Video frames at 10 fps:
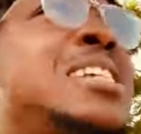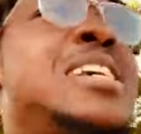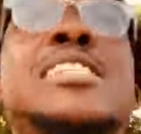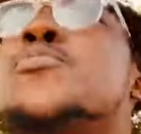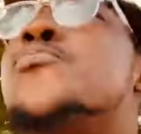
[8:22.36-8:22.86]

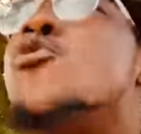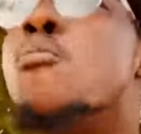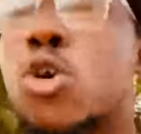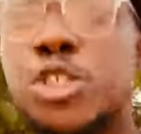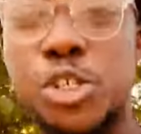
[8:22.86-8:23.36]
doesn't
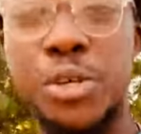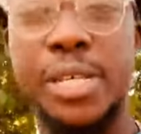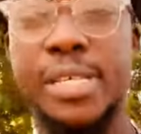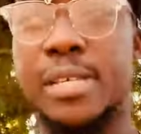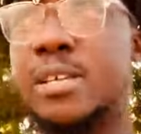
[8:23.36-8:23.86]
promote
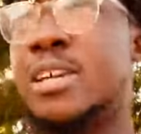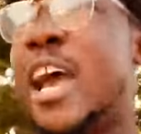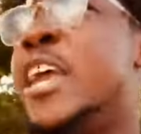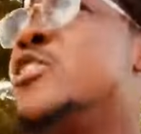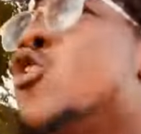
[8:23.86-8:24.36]
unity.
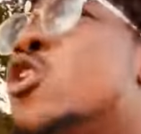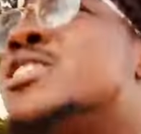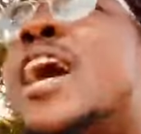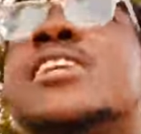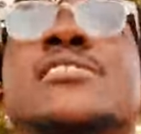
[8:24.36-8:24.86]
And
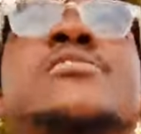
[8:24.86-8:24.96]
those are the